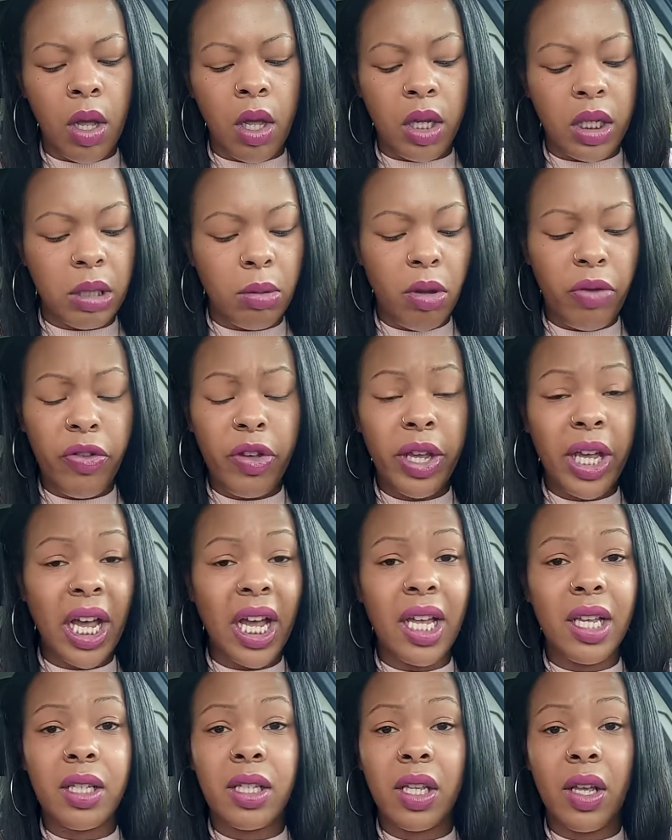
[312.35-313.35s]
Some of
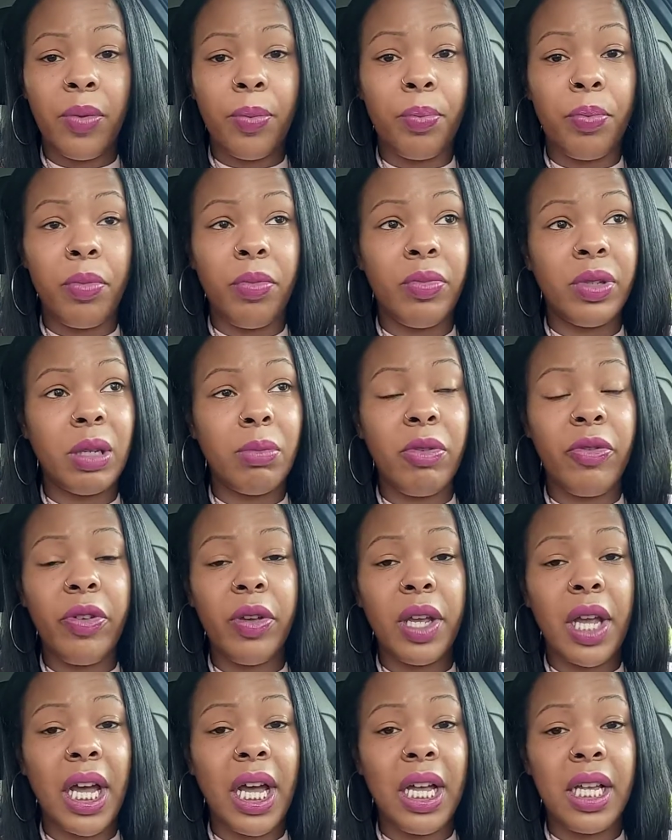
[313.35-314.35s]
you
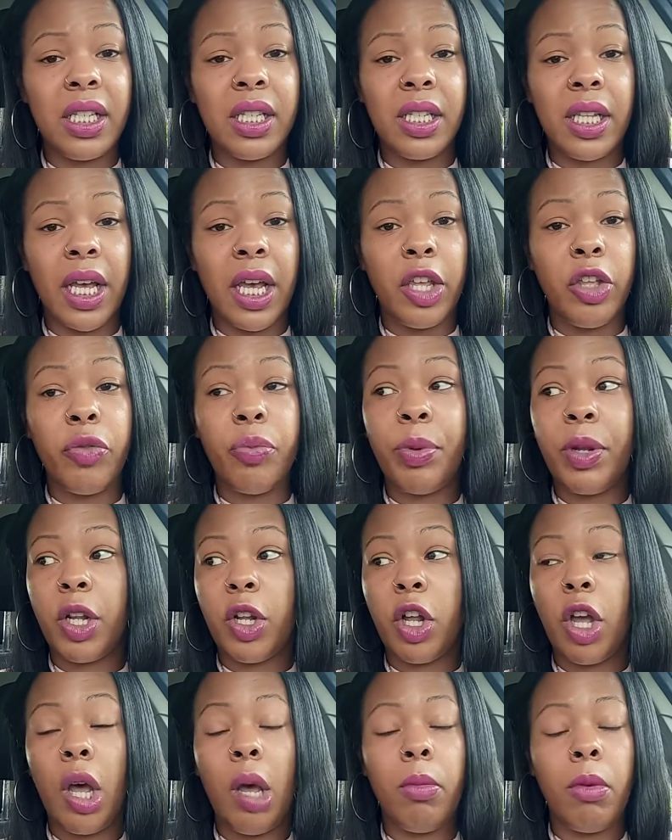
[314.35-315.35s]
guys, yeah, you've been in
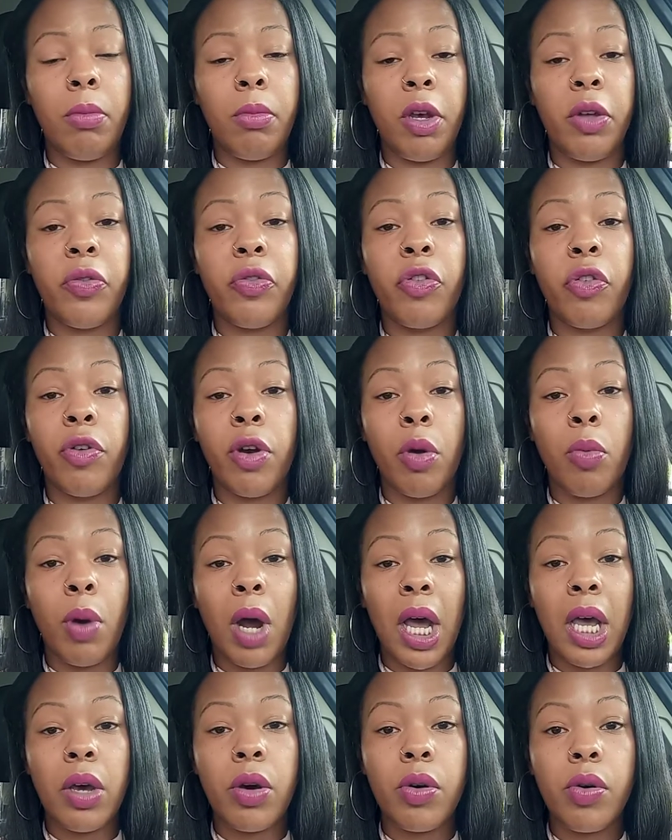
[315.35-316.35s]
hermit mode for a
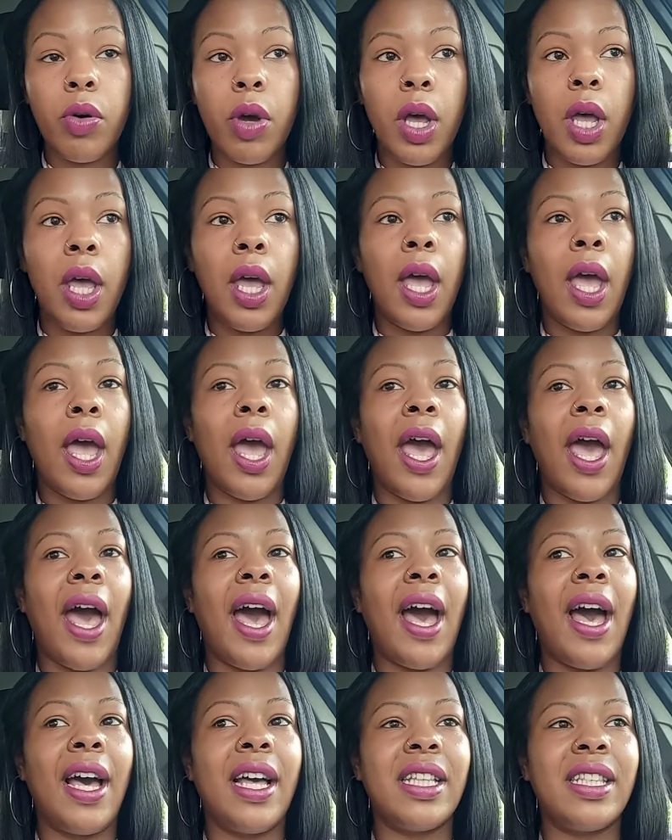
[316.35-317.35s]
while,
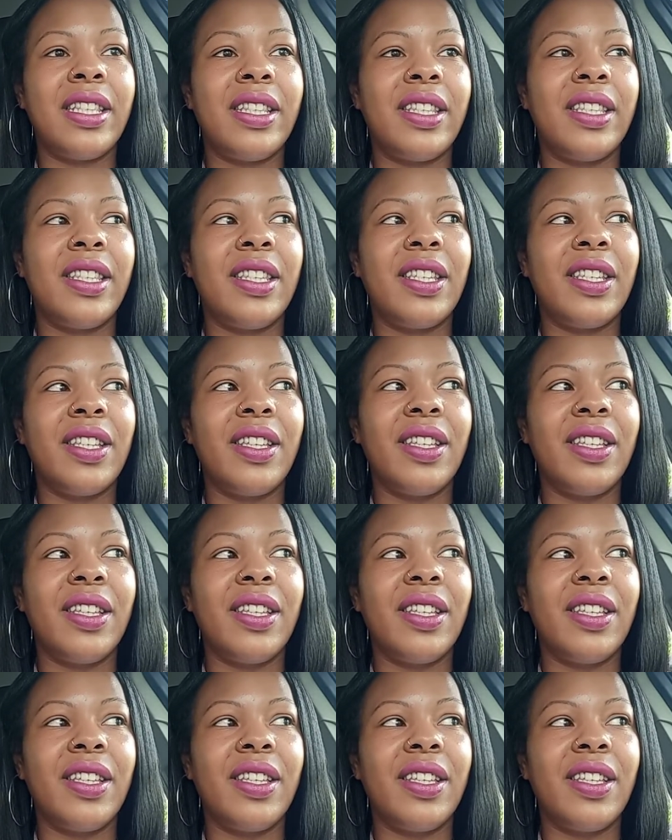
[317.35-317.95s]
and